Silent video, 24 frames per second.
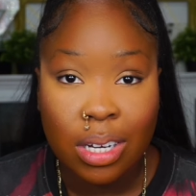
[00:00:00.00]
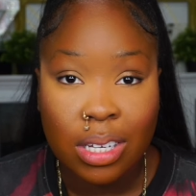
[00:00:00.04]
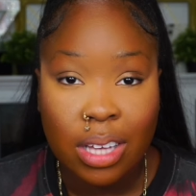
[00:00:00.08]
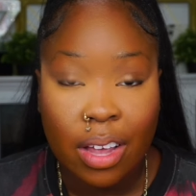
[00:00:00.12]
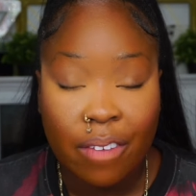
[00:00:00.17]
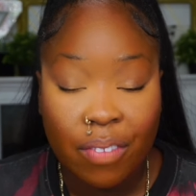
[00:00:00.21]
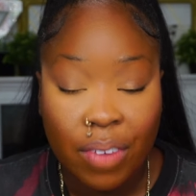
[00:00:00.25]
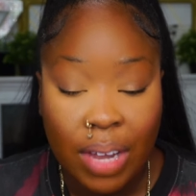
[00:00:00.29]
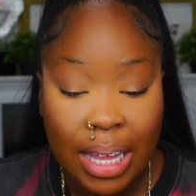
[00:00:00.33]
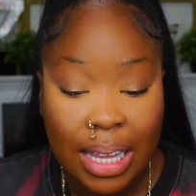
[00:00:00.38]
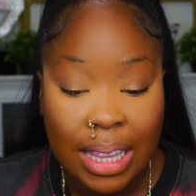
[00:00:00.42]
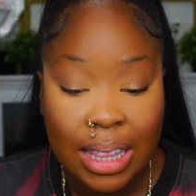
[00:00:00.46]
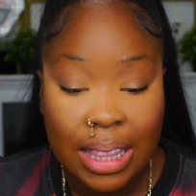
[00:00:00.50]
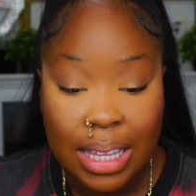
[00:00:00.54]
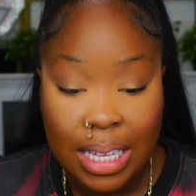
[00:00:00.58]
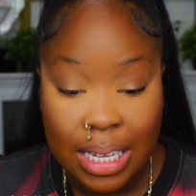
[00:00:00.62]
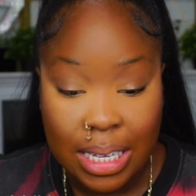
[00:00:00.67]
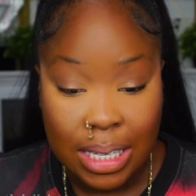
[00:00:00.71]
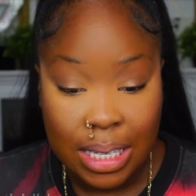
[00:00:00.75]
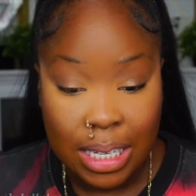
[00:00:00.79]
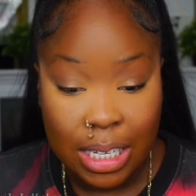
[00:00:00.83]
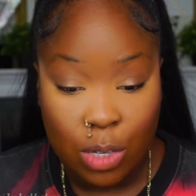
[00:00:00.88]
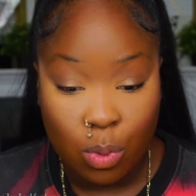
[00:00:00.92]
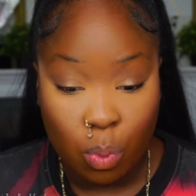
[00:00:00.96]
Cause I feel like
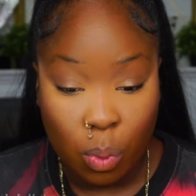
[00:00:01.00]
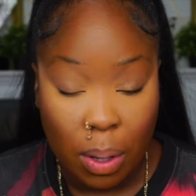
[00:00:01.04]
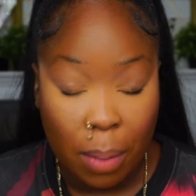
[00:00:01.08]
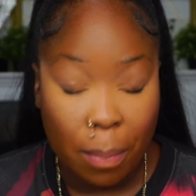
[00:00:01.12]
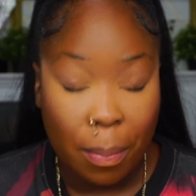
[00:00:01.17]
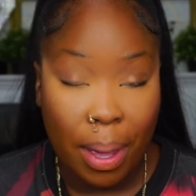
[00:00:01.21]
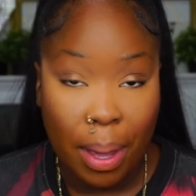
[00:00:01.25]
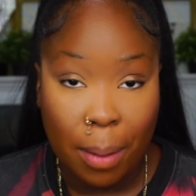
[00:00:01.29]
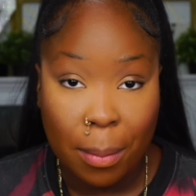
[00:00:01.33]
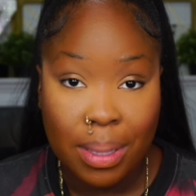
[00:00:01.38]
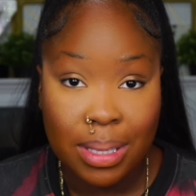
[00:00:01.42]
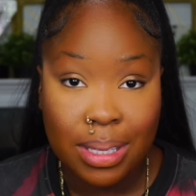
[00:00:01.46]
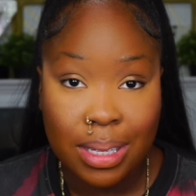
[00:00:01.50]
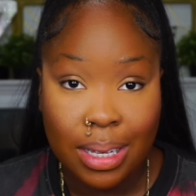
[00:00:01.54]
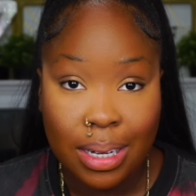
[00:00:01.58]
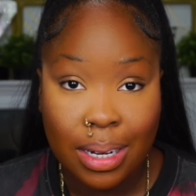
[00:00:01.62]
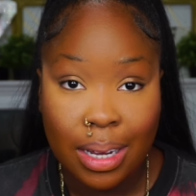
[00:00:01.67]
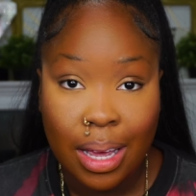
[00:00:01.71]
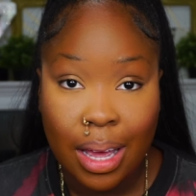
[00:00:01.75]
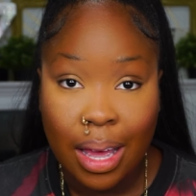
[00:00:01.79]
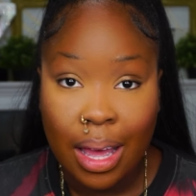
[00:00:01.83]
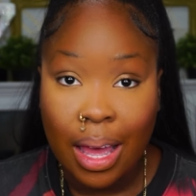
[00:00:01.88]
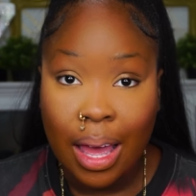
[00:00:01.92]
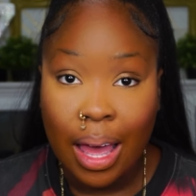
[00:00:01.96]
this is really pigmented
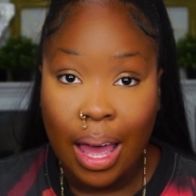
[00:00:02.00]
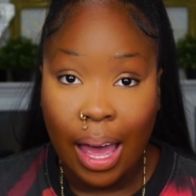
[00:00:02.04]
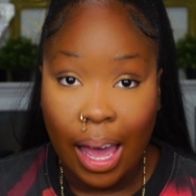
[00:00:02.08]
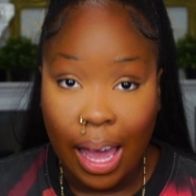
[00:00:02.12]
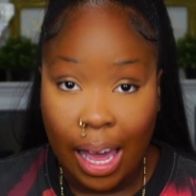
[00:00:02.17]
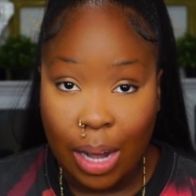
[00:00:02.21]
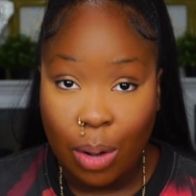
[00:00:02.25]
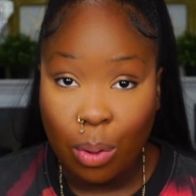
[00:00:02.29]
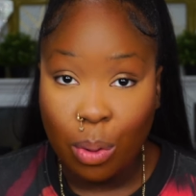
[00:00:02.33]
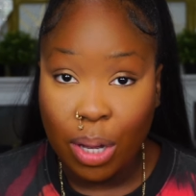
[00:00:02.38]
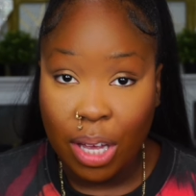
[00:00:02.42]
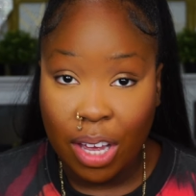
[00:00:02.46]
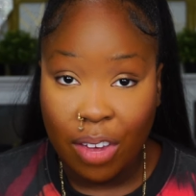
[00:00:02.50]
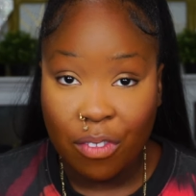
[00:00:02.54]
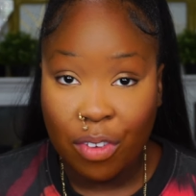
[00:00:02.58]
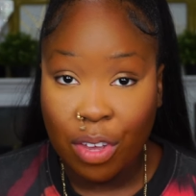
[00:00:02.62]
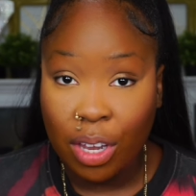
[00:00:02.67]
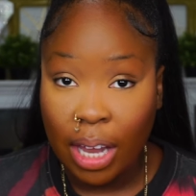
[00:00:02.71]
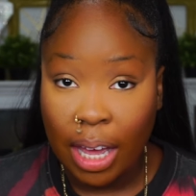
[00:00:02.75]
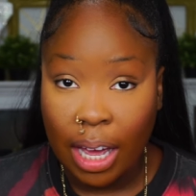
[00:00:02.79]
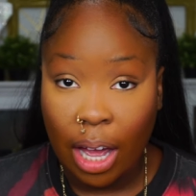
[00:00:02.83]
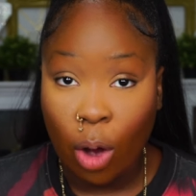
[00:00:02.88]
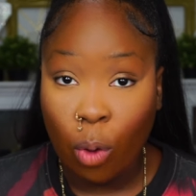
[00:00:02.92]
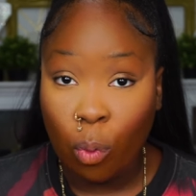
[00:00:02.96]
and it'll give you
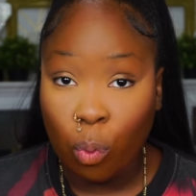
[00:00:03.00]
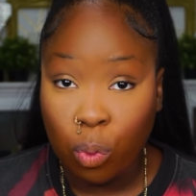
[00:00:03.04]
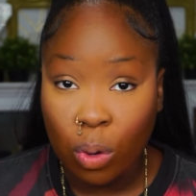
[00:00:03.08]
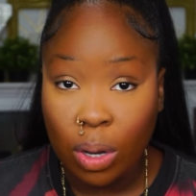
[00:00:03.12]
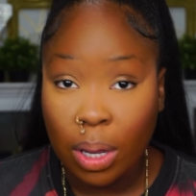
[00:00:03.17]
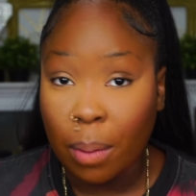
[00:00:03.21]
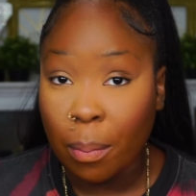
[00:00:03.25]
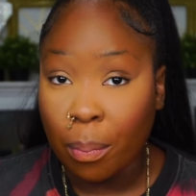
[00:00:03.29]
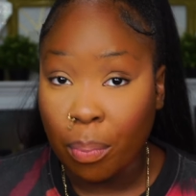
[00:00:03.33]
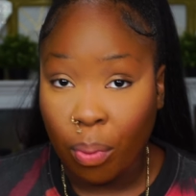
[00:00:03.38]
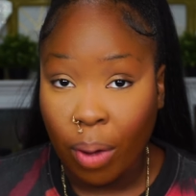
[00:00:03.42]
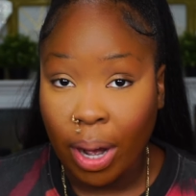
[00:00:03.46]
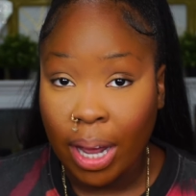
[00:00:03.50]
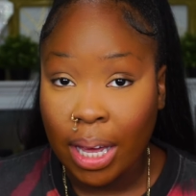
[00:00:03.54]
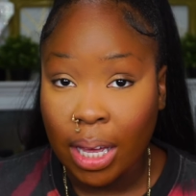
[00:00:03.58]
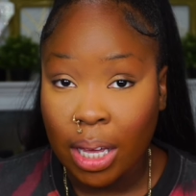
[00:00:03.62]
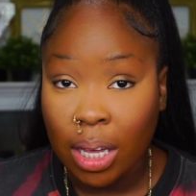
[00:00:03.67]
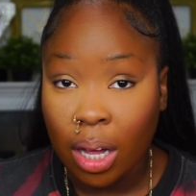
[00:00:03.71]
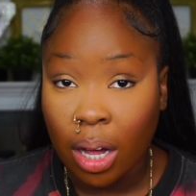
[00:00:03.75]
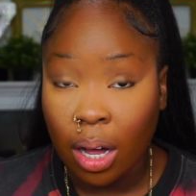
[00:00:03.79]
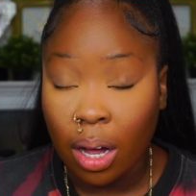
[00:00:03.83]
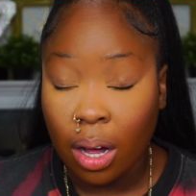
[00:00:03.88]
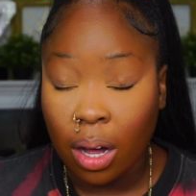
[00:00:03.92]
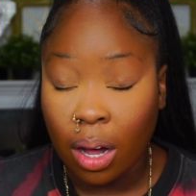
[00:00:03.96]
like a really bright
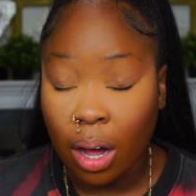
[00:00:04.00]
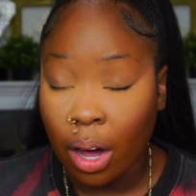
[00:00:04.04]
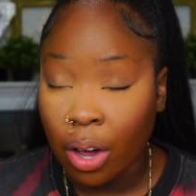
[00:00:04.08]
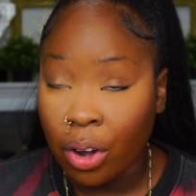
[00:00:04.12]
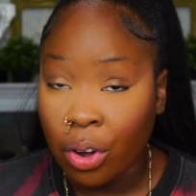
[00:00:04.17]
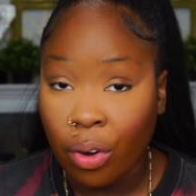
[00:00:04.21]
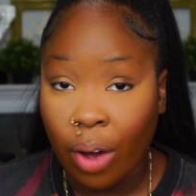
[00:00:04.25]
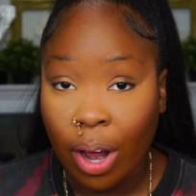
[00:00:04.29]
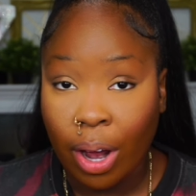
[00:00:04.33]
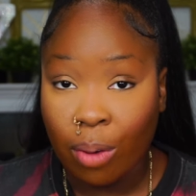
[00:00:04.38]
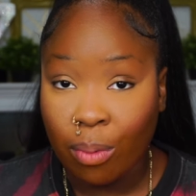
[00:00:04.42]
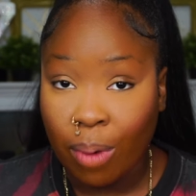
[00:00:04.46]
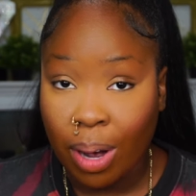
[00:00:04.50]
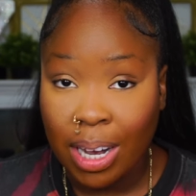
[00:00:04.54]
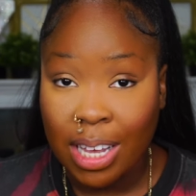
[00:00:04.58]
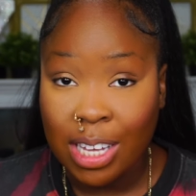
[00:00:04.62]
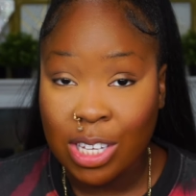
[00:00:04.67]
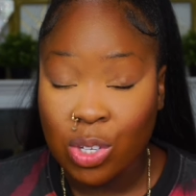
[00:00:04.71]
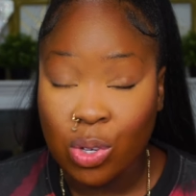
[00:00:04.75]
uh, under eye already.